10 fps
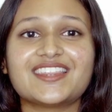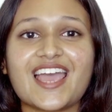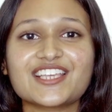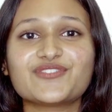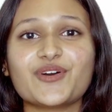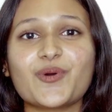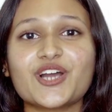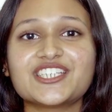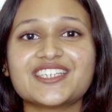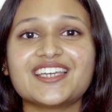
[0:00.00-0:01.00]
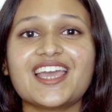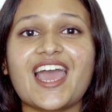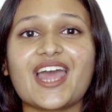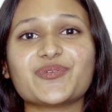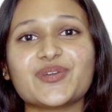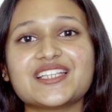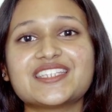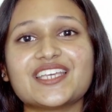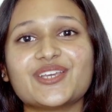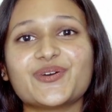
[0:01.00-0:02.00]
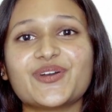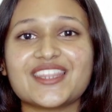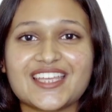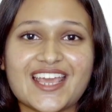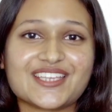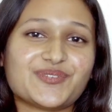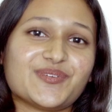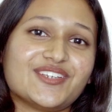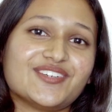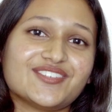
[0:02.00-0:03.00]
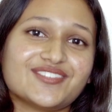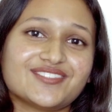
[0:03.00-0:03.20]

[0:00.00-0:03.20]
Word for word: Thanks for watching and we'll see you in the next video.